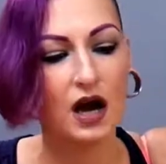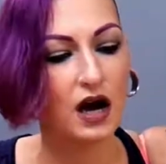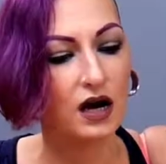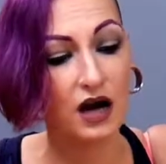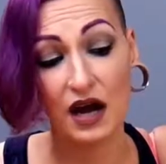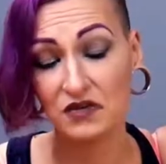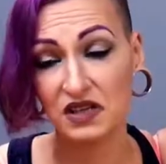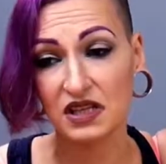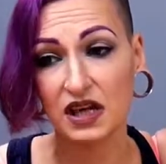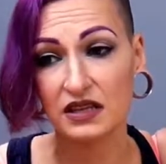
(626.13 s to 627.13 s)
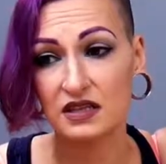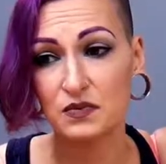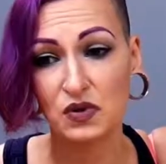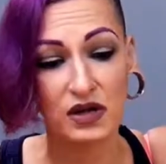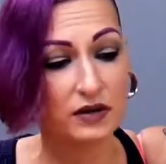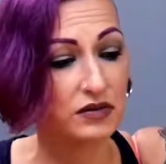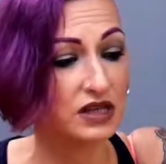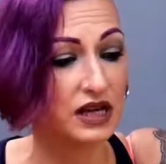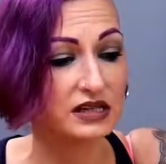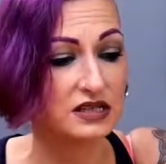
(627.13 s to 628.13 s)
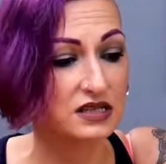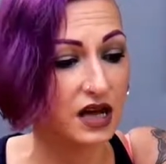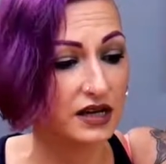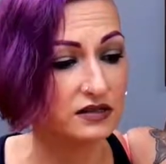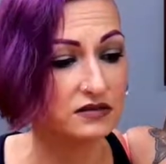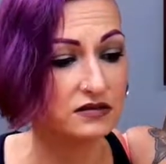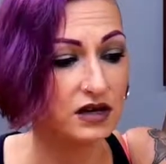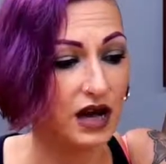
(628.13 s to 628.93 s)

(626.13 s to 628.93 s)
I really like this book. I really like this title.